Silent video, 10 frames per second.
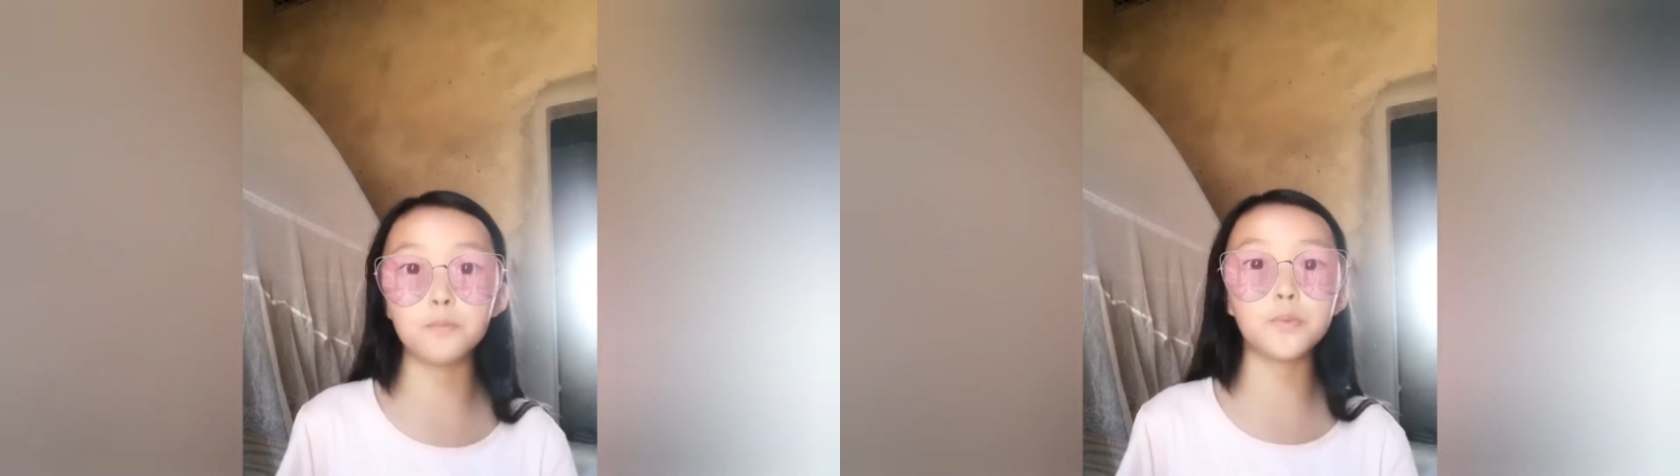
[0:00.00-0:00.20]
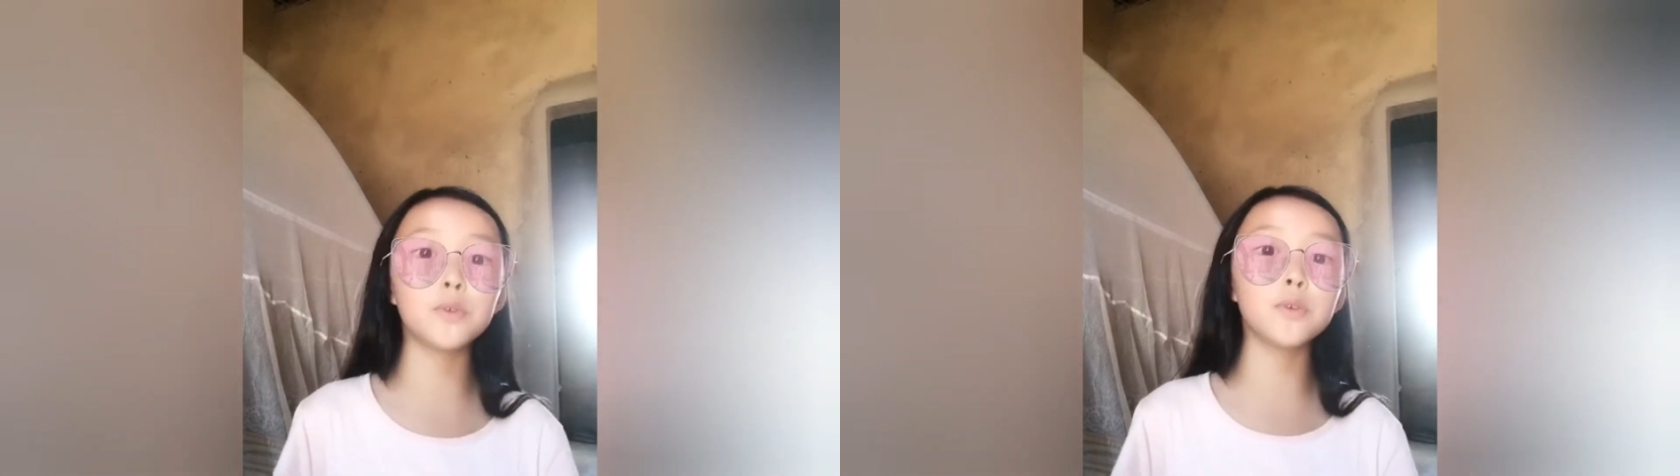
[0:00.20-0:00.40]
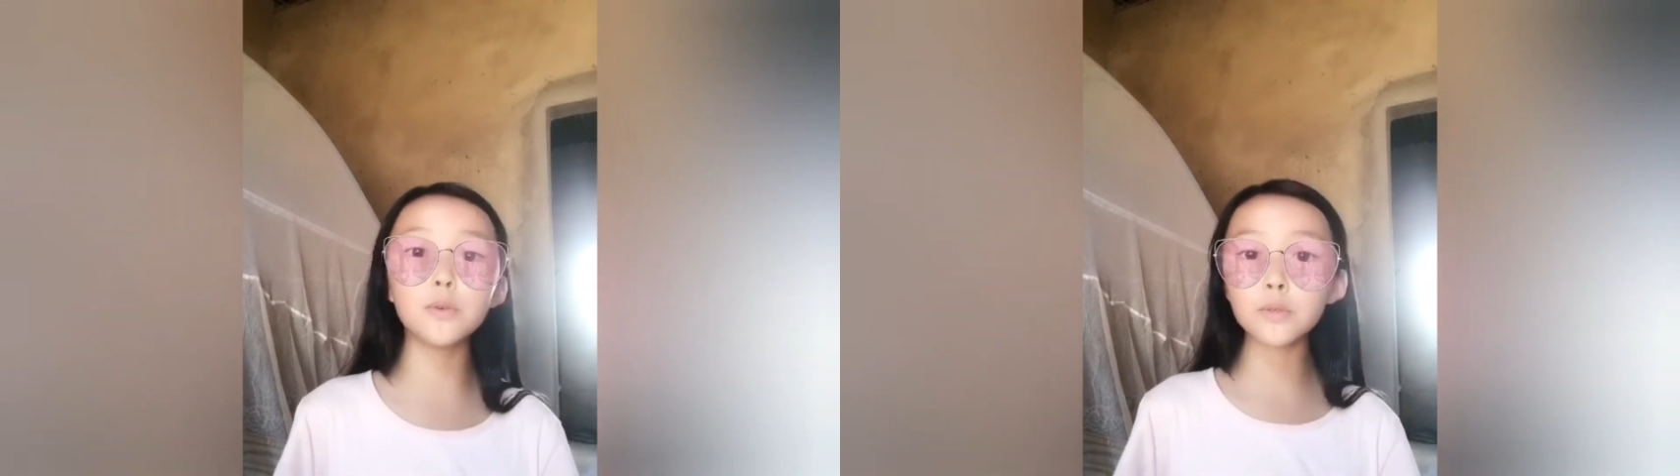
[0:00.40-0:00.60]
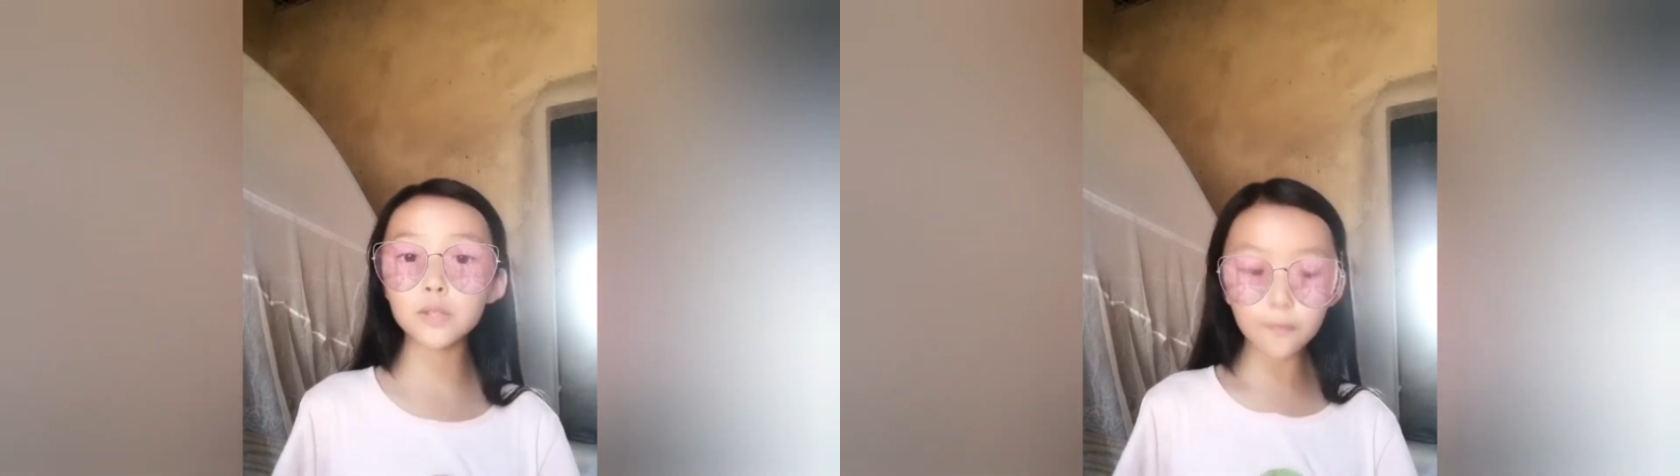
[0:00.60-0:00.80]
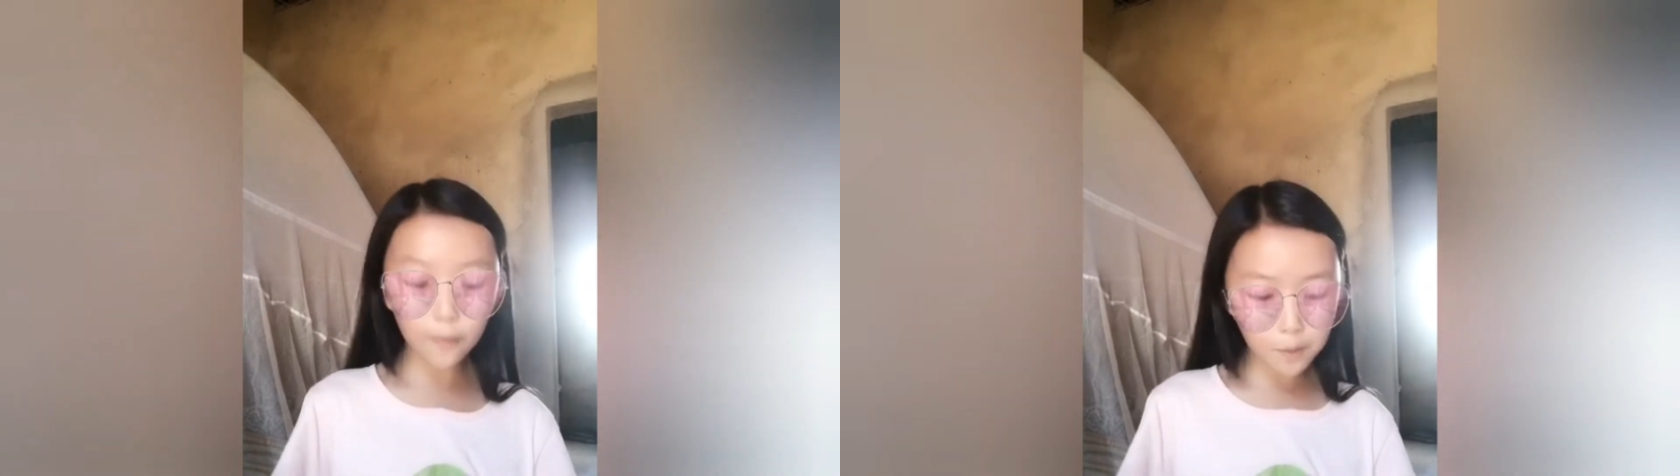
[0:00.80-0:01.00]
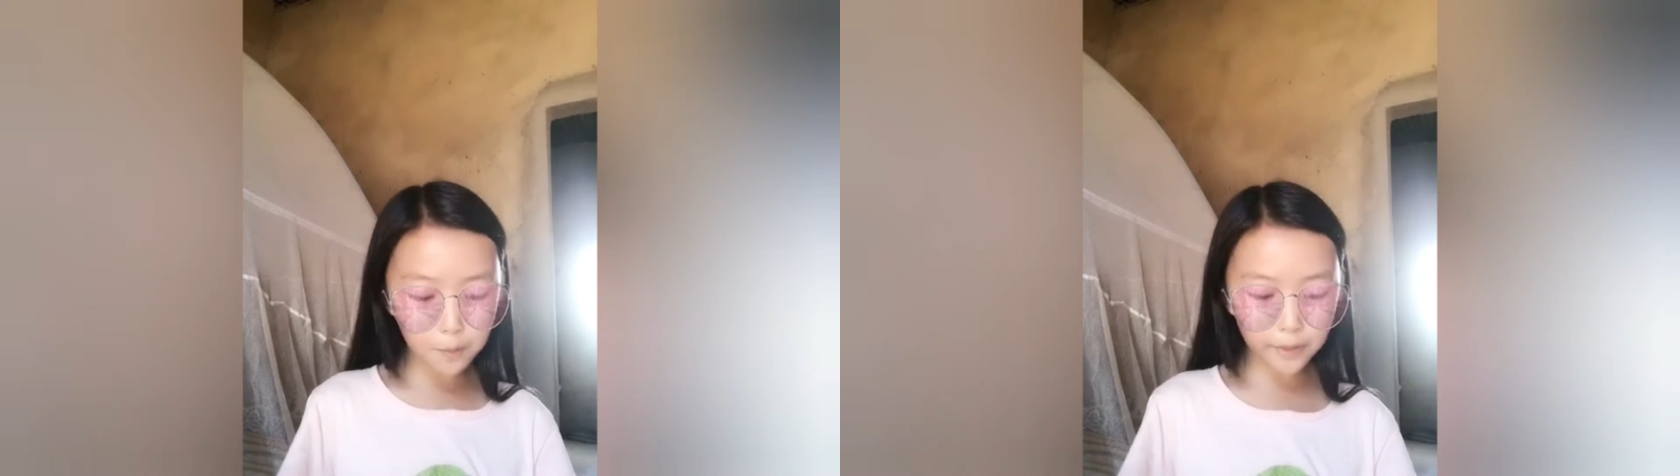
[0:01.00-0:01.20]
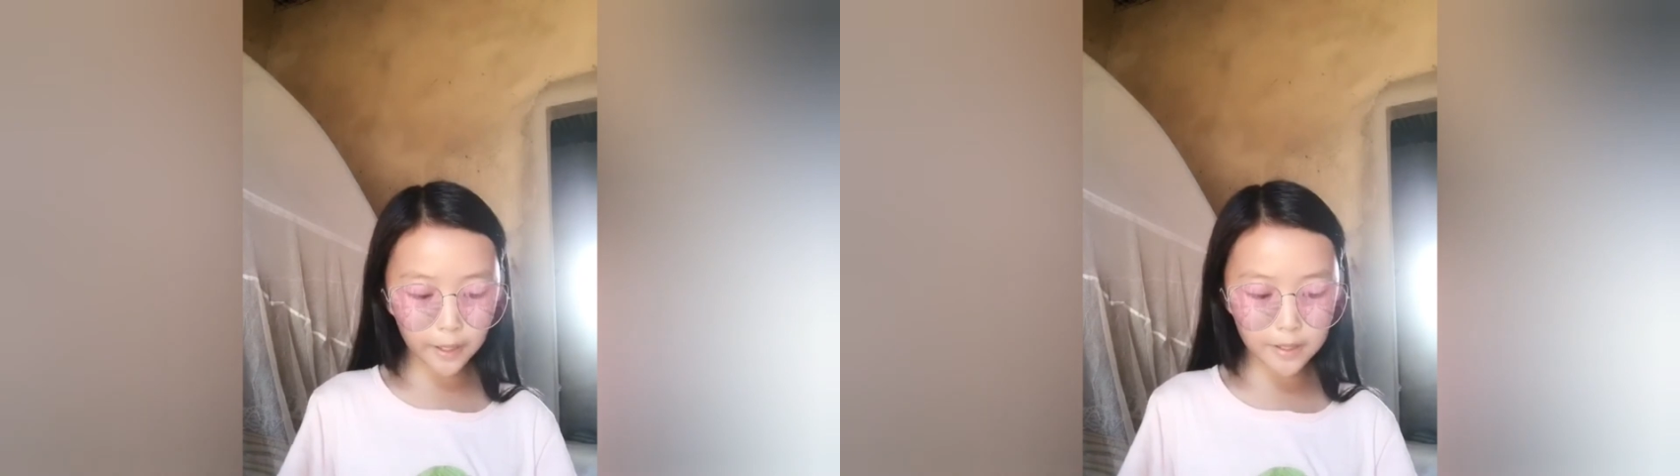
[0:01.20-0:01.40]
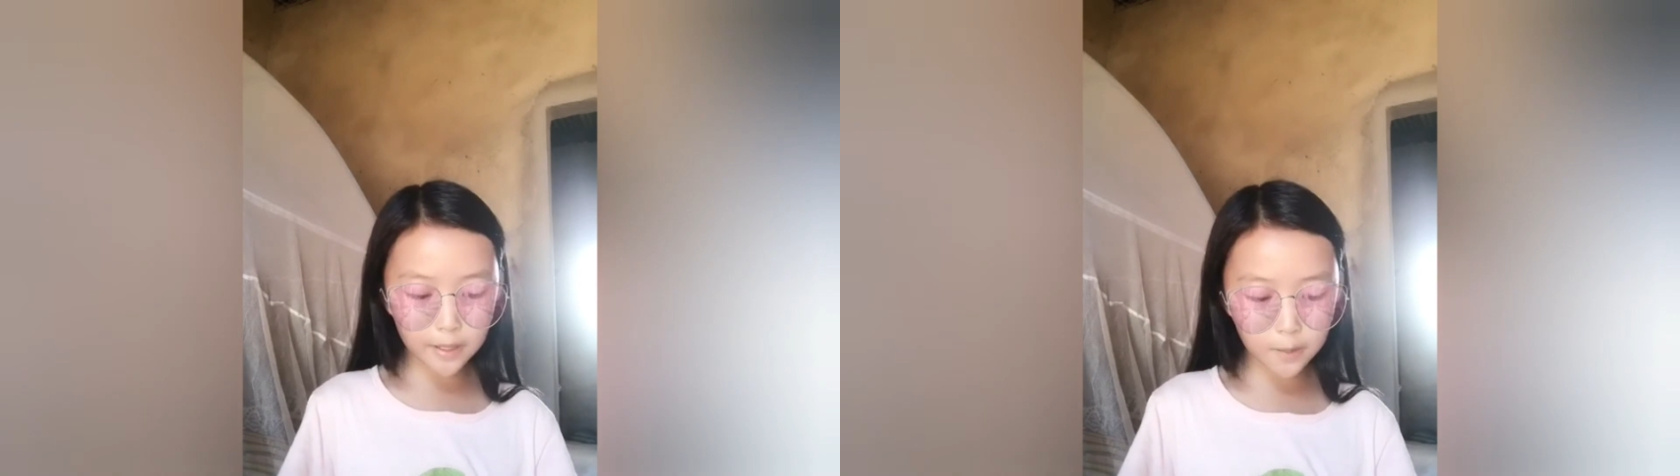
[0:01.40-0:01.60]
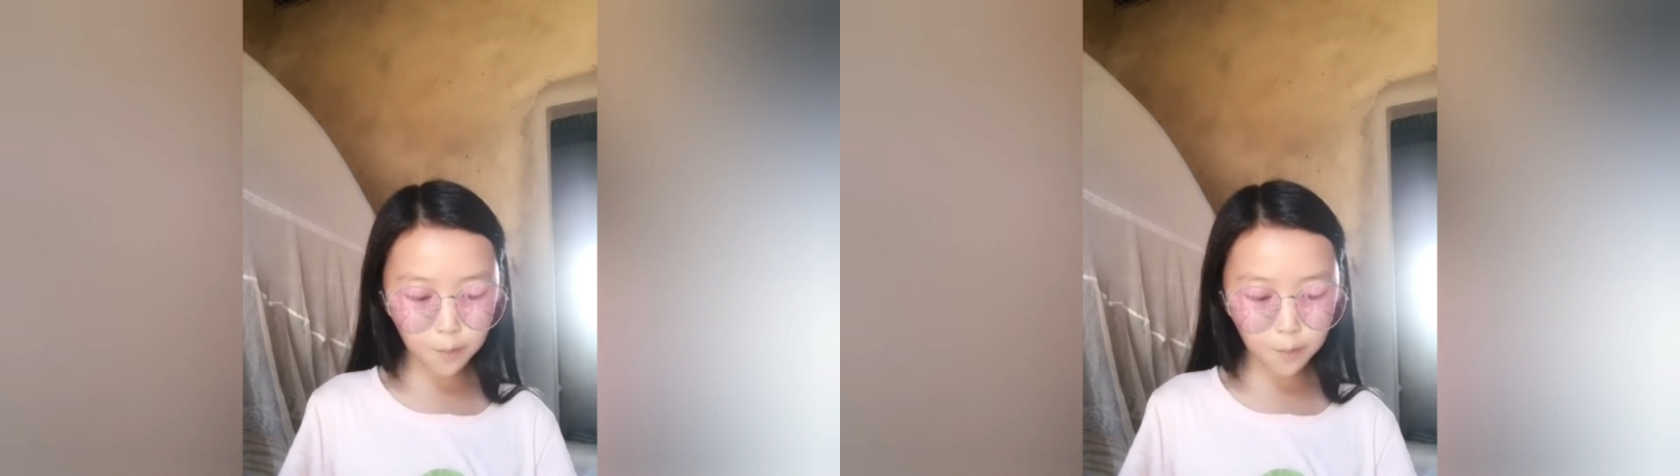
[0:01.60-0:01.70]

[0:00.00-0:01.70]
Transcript: beautiful places,